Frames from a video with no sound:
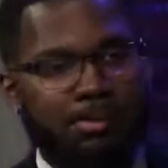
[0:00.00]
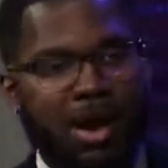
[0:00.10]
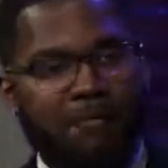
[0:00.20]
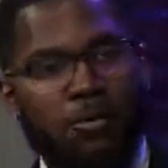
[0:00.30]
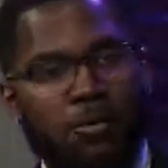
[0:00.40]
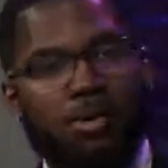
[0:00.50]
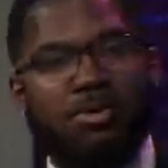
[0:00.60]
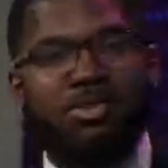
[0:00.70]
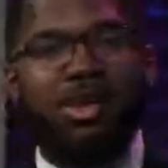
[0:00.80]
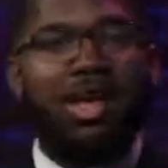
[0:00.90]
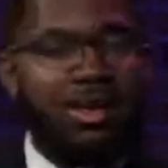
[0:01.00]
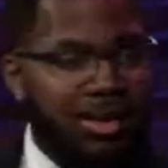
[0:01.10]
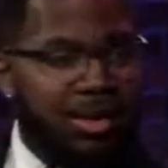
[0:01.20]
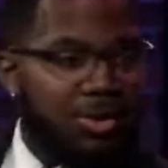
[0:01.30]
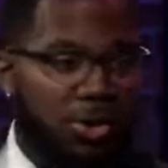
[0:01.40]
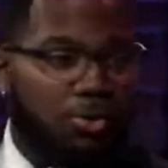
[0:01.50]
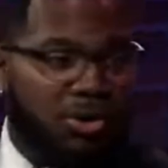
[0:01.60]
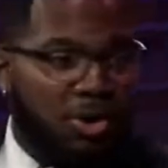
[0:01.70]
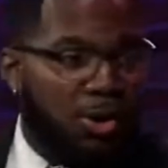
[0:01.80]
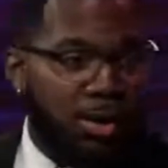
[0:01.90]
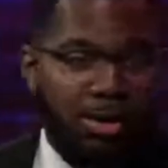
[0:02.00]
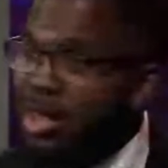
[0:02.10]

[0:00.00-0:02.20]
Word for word: by 40%. And the list goes on.